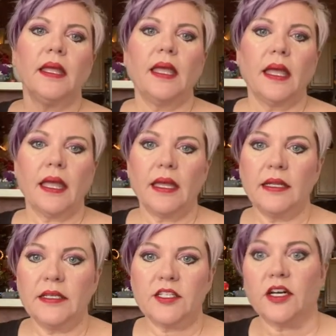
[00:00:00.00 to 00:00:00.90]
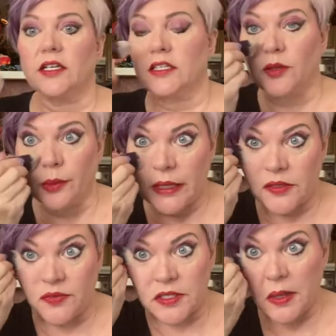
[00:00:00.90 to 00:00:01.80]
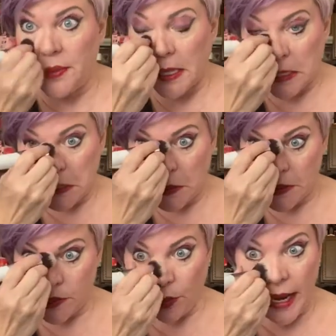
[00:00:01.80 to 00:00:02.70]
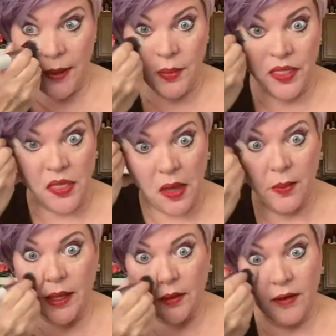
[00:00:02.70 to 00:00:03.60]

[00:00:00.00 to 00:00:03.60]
and he started to reach for something to his right but thought better of